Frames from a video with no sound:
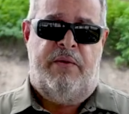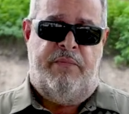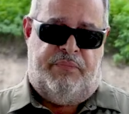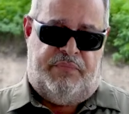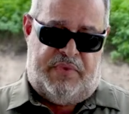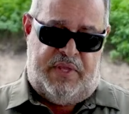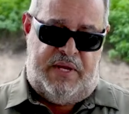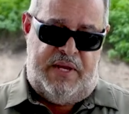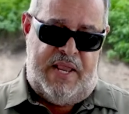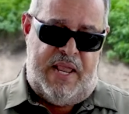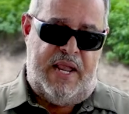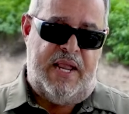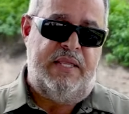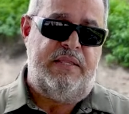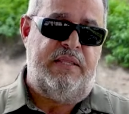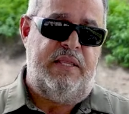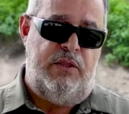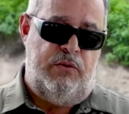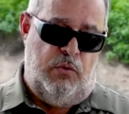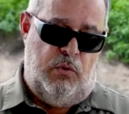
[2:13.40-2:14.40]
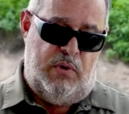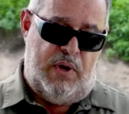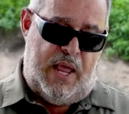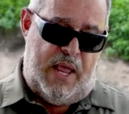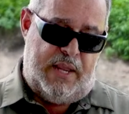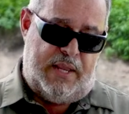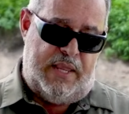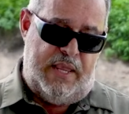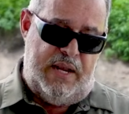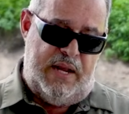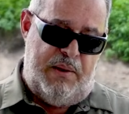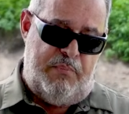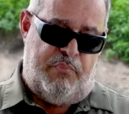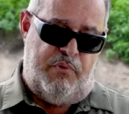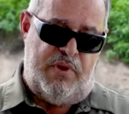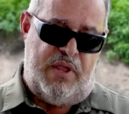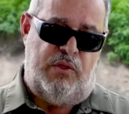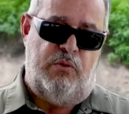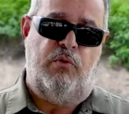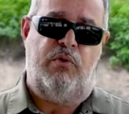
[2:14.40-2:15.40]
had finger grooves here on
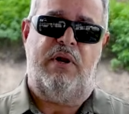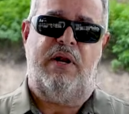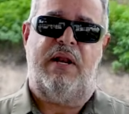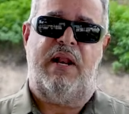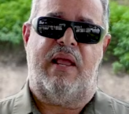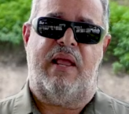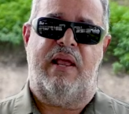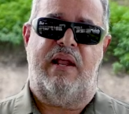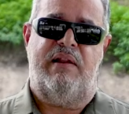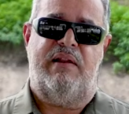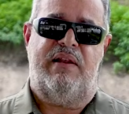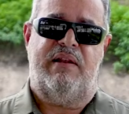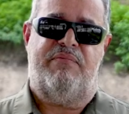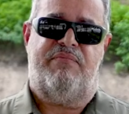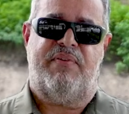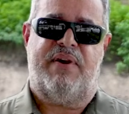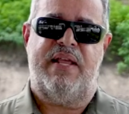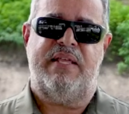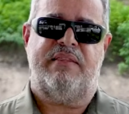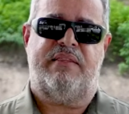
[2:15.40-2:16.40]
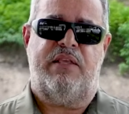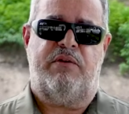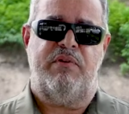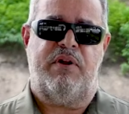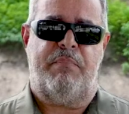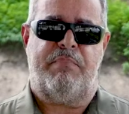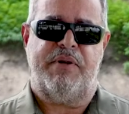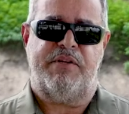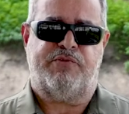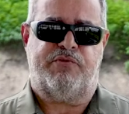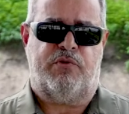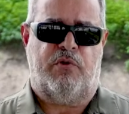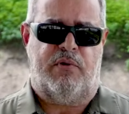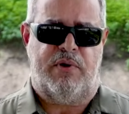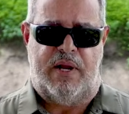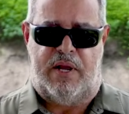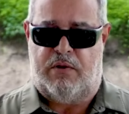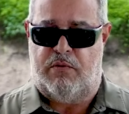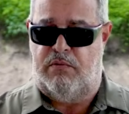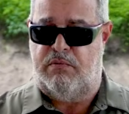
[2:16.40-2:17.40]
the grip on the front, and for a
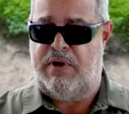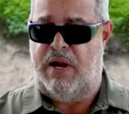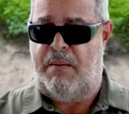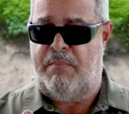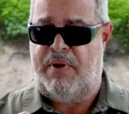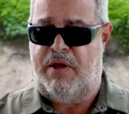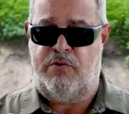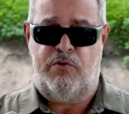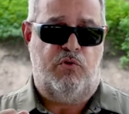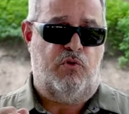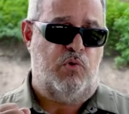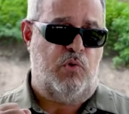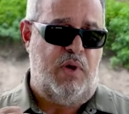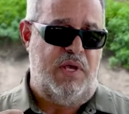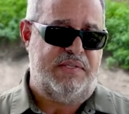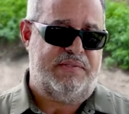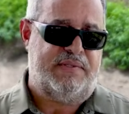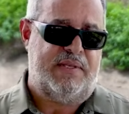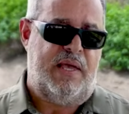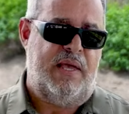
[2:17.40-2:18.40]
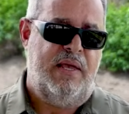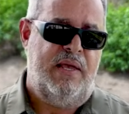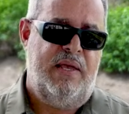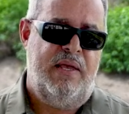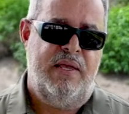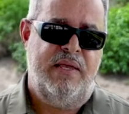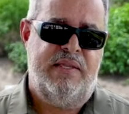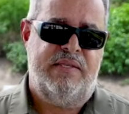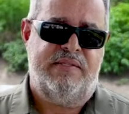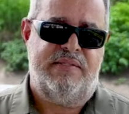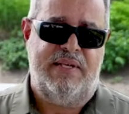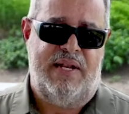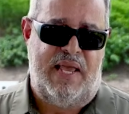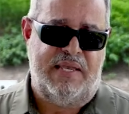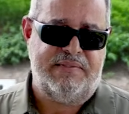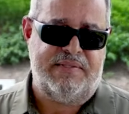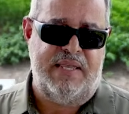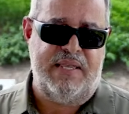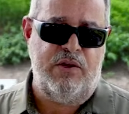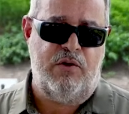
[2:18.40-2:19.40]
person with a thick hand, it's
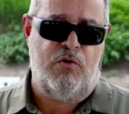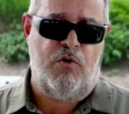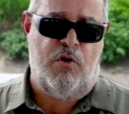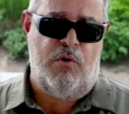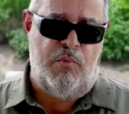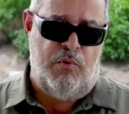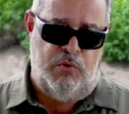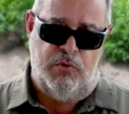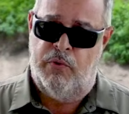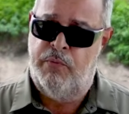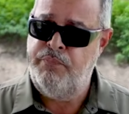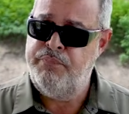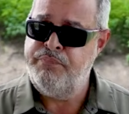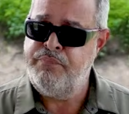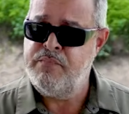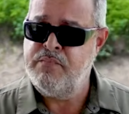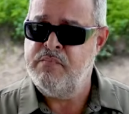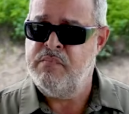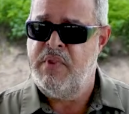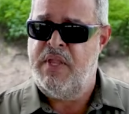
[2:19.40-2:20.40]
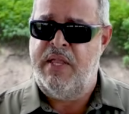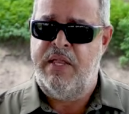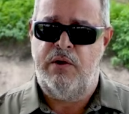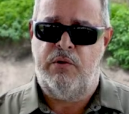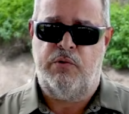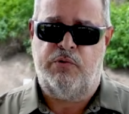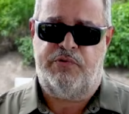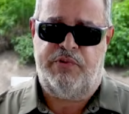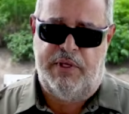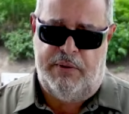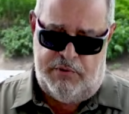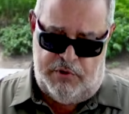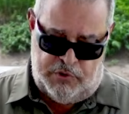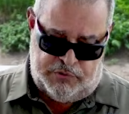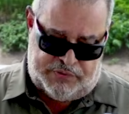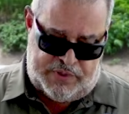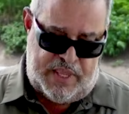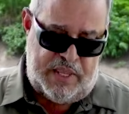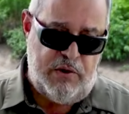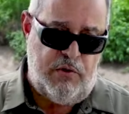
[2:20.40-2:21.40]
uncomfortable. I even
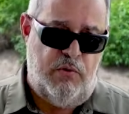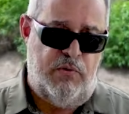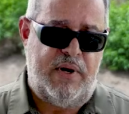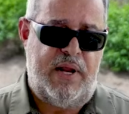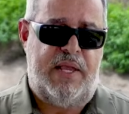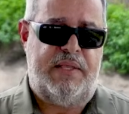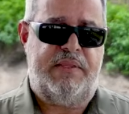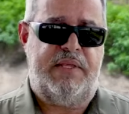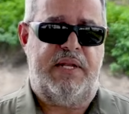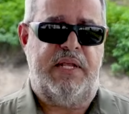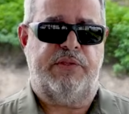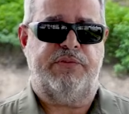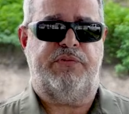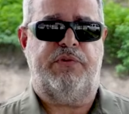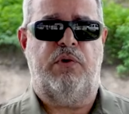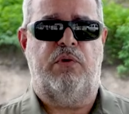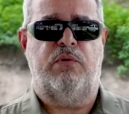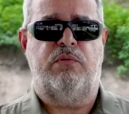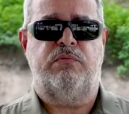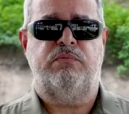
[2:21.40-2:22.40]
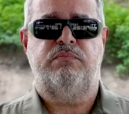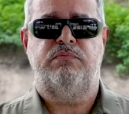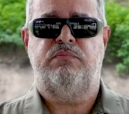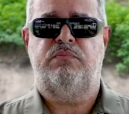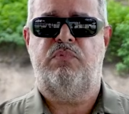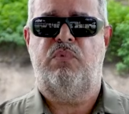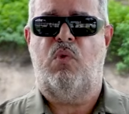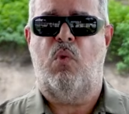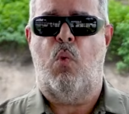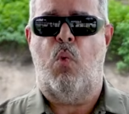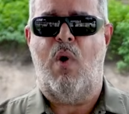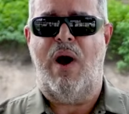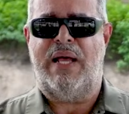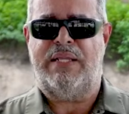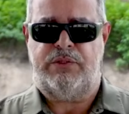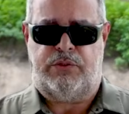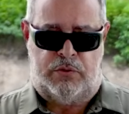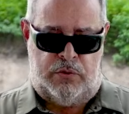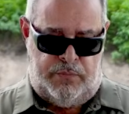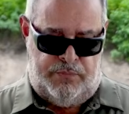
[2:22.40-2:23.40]
have a generation
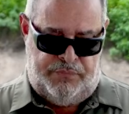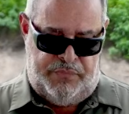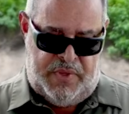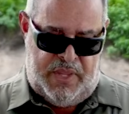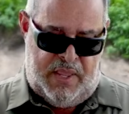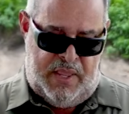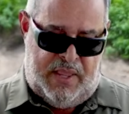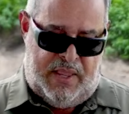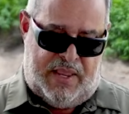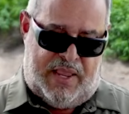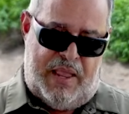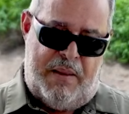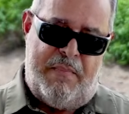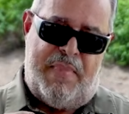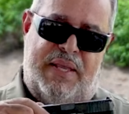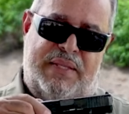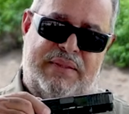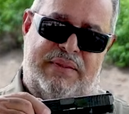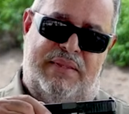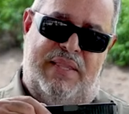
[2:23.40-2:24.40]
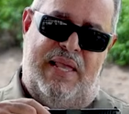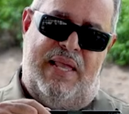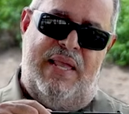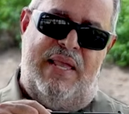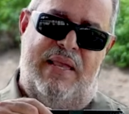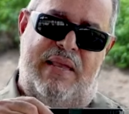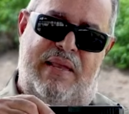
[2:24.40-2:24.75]
4 that I